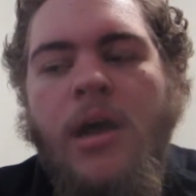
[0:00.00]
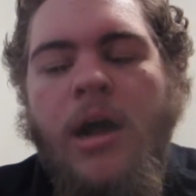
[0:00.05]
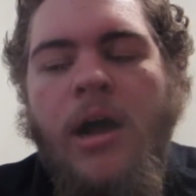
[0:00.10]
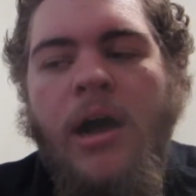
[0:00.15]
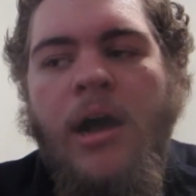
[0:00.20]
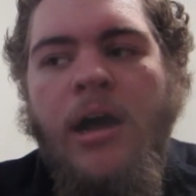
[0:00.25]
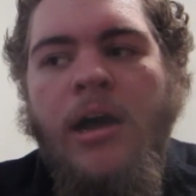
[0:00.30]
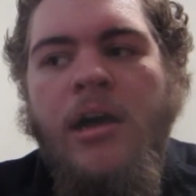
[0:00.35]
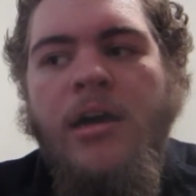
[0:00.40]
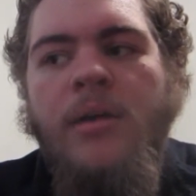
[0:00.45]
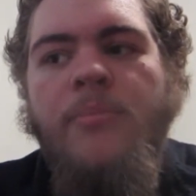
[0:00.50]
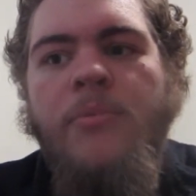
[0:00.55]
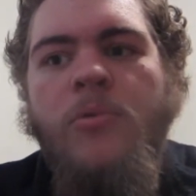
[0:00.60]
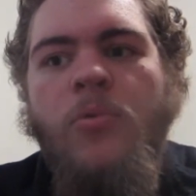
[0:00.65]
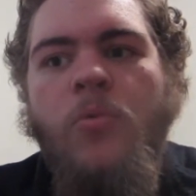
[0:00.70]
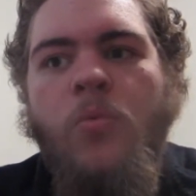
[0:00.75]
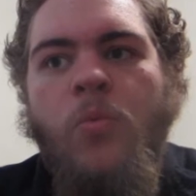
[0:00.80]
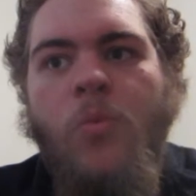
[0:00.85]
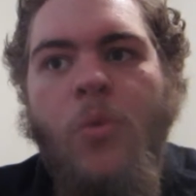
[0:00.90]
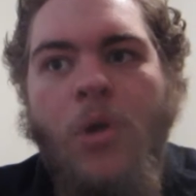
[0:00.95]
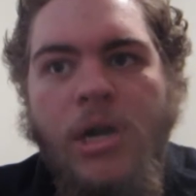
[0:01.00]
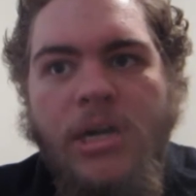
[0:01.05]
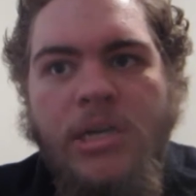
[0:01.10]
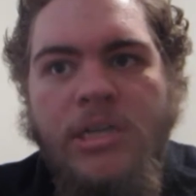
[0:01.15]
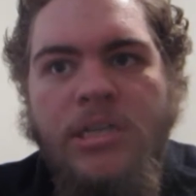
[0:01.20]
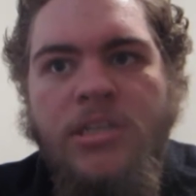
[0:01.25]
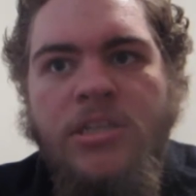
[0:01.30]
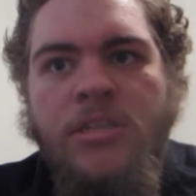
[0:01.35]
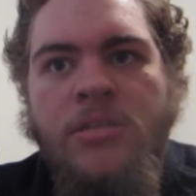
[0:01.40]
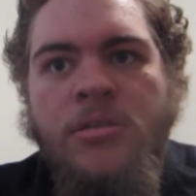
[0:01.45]

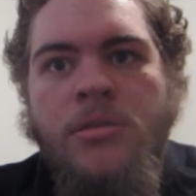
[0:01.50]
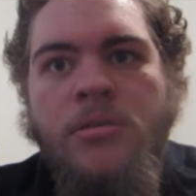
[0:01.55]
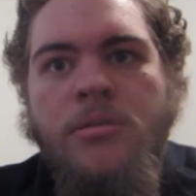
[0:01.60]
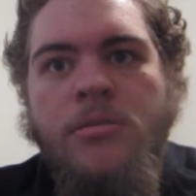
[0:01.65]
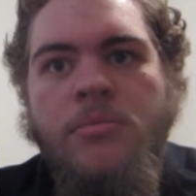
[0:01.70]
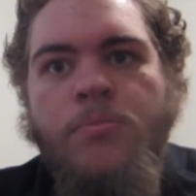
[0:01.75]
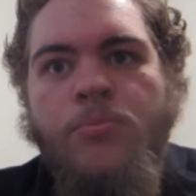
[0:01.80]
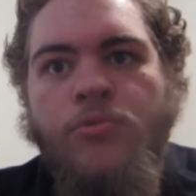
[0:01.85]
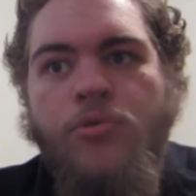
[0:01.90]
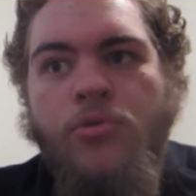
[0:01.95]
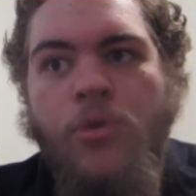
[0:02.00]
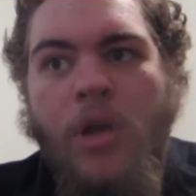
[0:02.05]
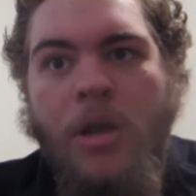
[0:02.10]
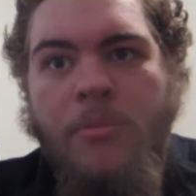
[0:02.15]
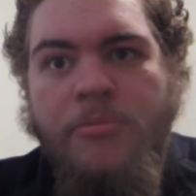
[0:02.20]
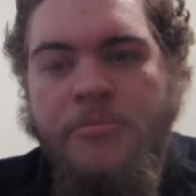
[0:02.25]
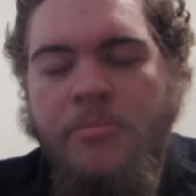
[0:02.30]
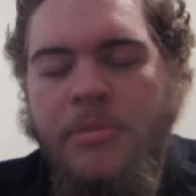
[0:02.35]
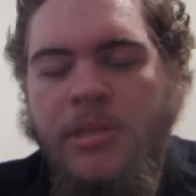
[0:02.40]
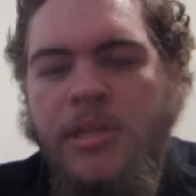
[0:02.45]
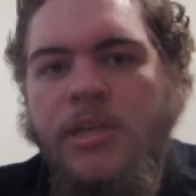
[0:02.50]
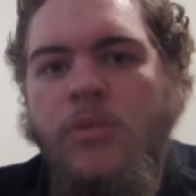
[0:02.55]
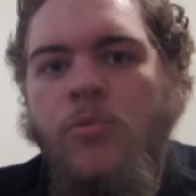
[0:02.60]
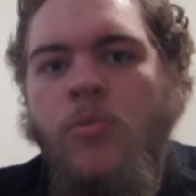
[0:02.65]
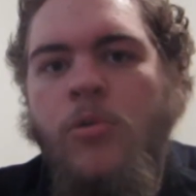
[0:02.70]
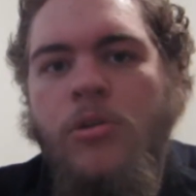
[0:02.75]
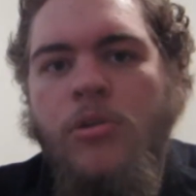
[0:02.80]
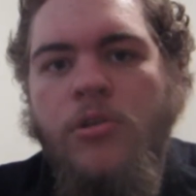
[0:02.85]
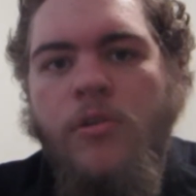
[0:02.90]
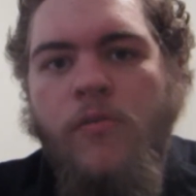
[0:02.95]
was probably
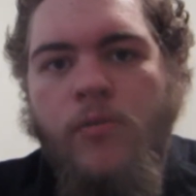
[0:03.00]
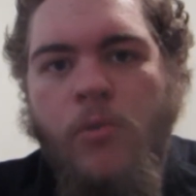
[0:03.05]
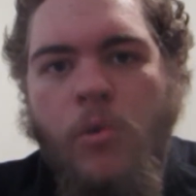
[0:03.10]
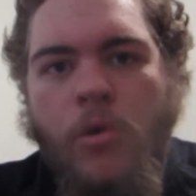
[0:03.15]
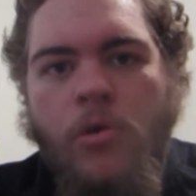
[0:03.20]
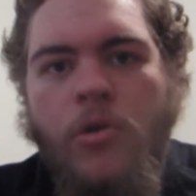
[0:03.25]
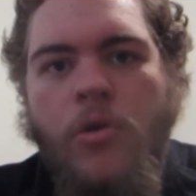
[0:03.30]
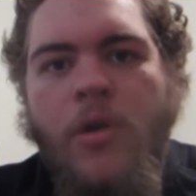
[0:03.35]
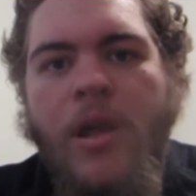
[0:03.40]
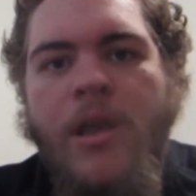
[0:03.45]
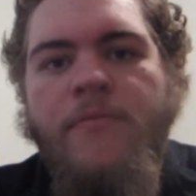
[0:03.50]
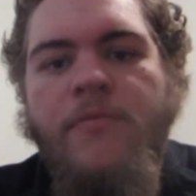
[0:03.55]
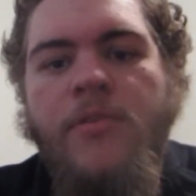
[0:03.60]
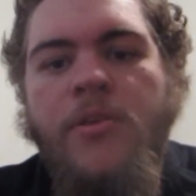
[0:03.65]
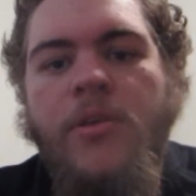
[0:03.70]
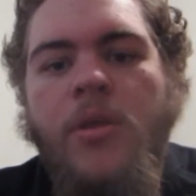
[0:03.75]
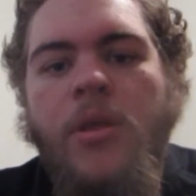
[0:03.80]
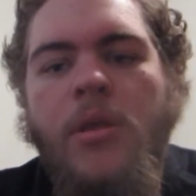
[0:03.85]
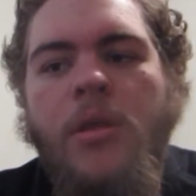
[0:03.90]
World of Warcraft.